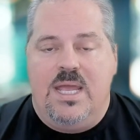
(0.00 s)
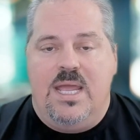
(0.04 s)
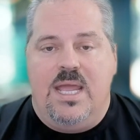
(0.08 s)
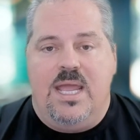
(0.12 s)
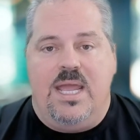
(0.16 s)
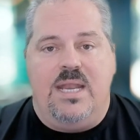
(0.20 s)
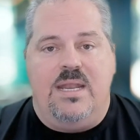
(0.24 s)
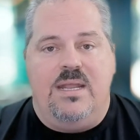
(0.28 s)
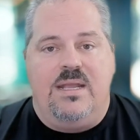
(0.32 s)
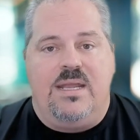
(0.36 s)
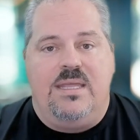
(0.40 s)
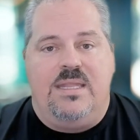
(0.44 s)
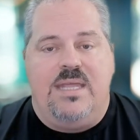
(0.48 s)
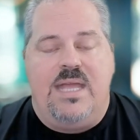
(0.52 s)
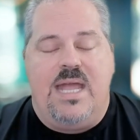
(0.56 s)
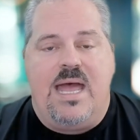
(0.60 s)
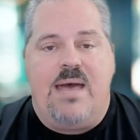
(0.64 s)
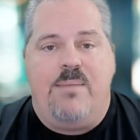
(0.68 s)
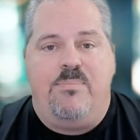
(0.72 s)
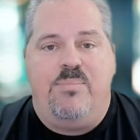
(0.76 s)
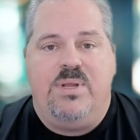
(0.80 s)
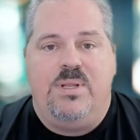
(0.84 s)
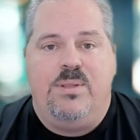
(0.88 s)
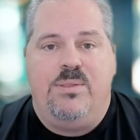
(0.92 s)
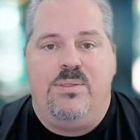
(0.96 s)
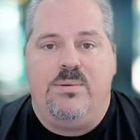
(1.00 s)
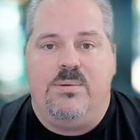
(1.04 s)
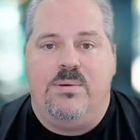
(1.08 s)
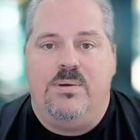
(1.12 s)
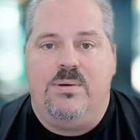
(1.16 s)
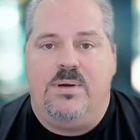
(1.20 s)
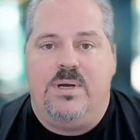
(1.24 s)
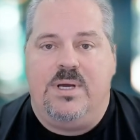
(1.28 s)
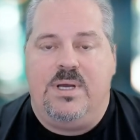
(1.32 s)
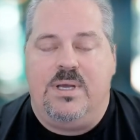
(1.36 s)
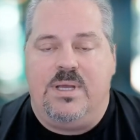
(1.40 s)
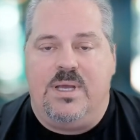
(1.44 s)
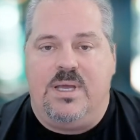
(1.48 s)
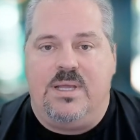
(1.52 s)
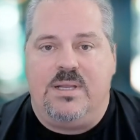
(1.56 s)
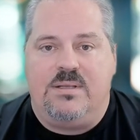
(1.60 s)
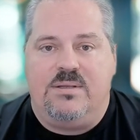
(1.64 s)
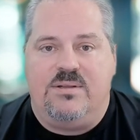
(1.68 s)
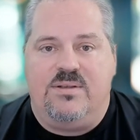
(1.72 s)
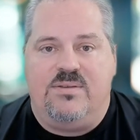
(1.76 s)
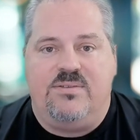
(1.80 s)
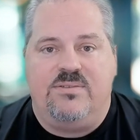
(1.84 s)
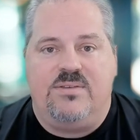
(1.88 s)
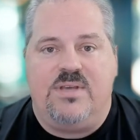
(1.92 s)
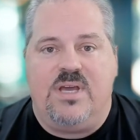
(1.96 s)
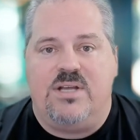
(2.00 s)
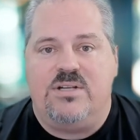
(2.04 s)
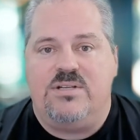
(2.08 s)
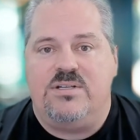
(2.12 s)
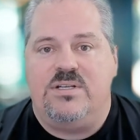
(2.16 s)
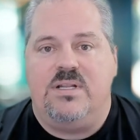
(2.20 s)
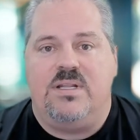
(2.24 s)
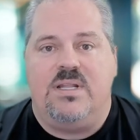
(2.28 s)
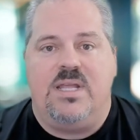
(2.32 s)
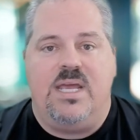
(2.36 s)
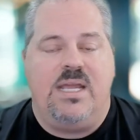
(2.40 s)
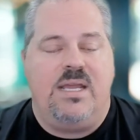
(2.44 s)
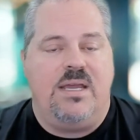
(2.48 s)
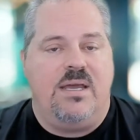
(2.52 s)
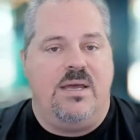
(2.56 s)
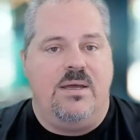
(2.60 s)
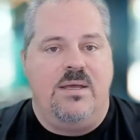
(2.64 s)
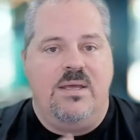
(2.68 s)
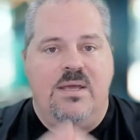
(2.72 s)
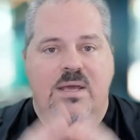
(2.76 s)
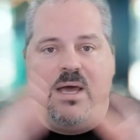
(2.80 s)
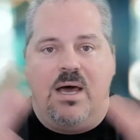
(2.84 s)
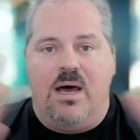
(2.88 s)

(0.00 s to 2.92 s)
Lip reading: And it can happen through a discussion like a